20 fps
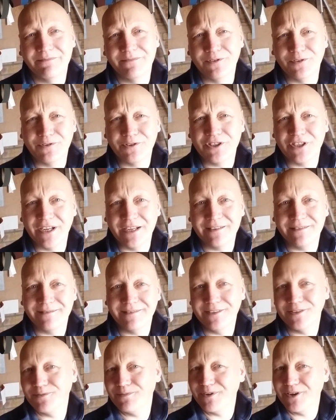Not shed,
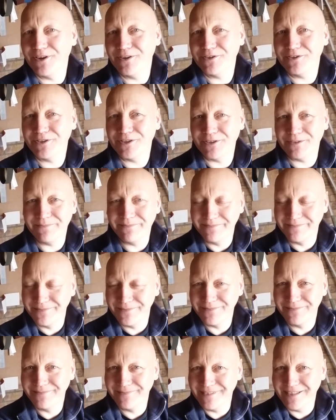it's a workshop,
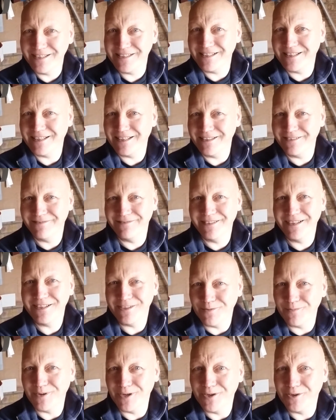isn't it? It's
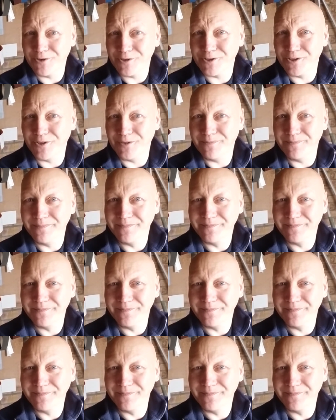a workshop.